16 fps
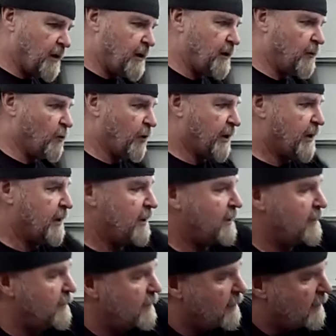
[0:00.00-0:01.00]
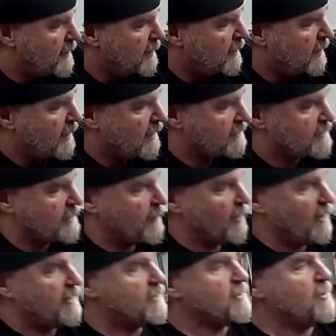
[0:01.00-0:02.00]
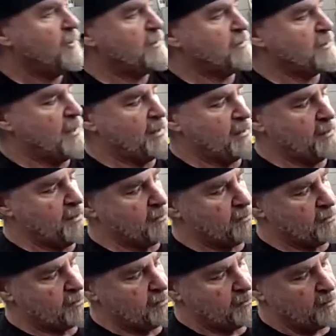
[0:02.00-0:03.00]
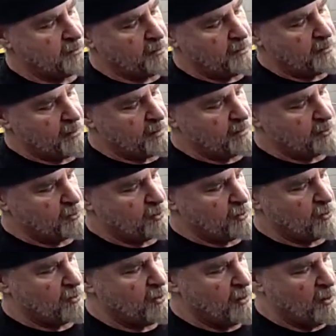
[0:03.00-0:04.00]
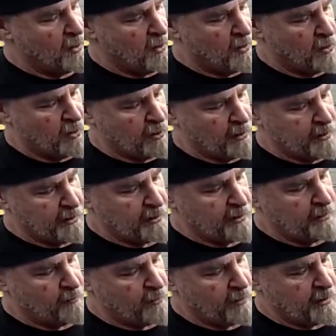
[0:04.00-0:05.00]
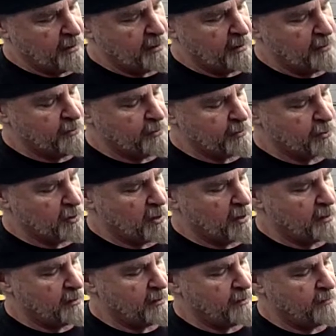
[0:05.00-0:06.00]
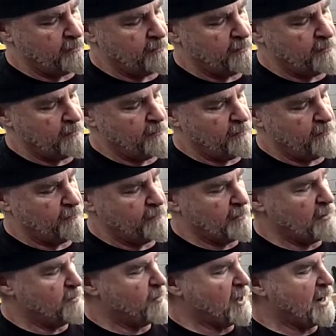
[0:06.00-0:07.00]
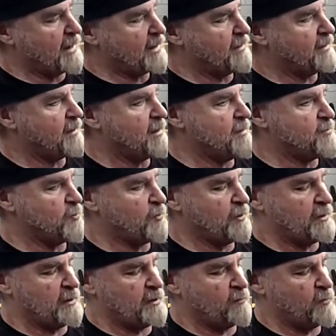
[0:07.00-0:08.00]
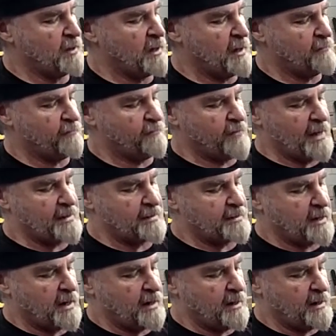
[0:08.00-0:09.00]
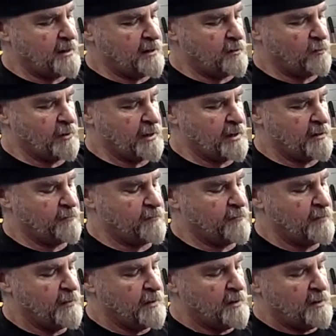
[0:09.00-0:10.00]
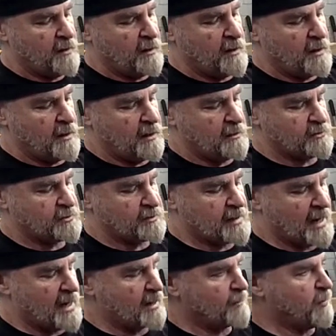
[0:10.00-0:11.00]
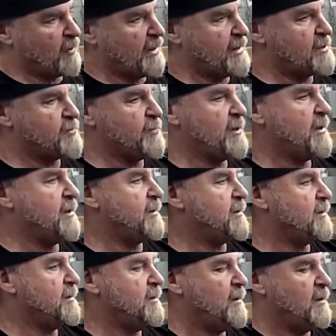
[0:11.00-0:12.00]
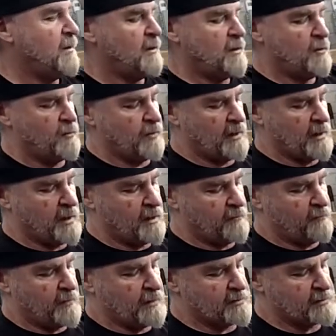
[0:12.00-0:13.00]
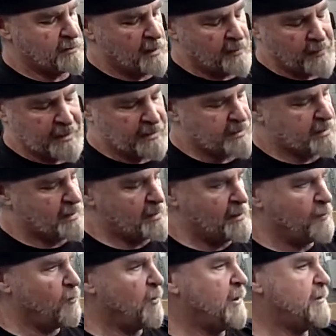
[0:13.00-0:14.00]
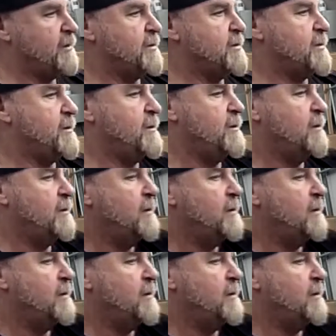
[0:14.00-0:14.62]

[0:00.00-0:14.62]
and then we're going to assemble it so it's like this. Alright, so we're going to need to install the fender bracket that comes with it. We have fat tire, we have stock placement, we have some extended ones